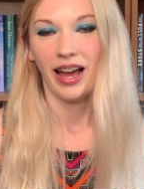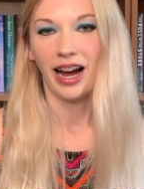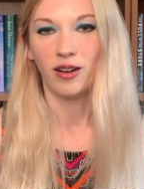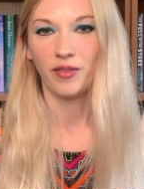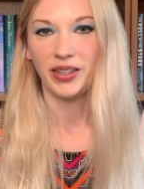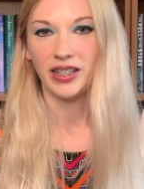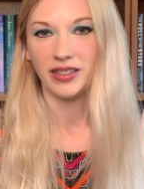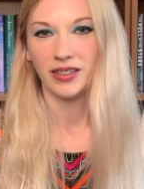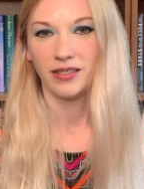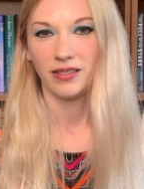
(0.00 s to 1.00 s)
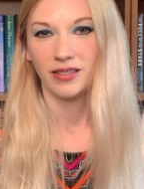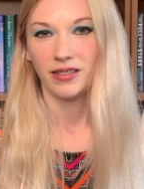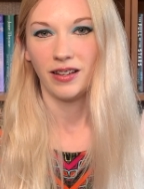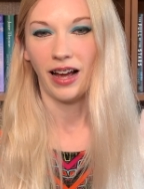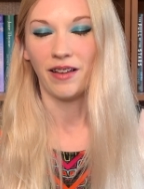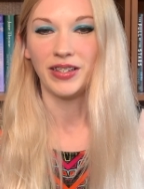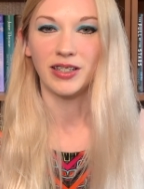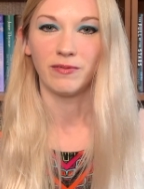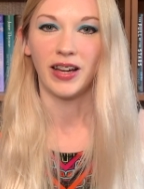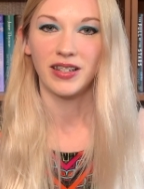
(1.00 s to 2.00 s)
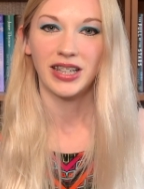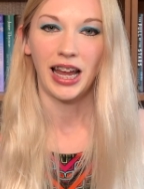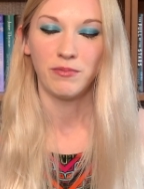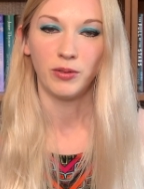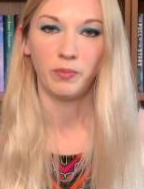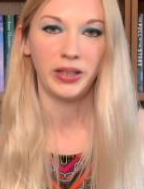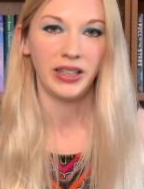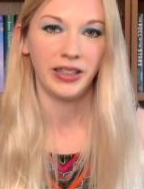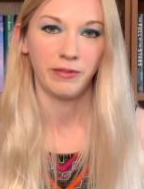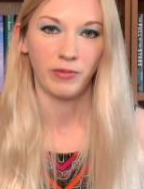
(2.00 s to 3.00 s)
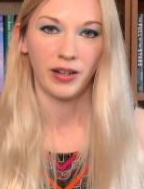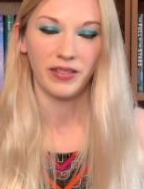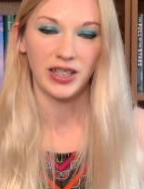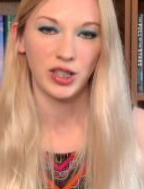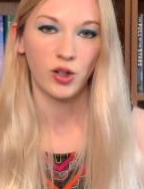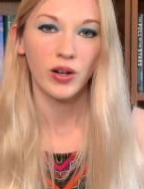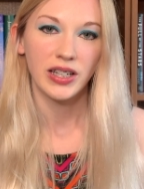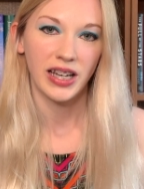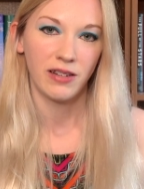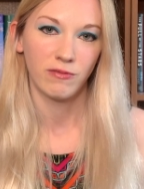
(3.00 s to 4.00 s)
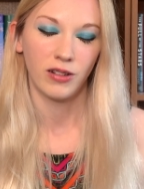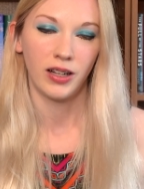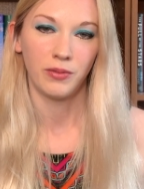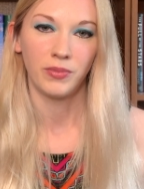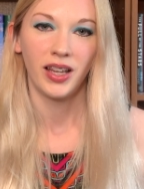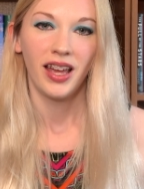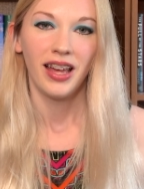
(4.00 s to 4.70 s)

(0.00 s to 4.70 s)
how these events came to be and where these stories came from.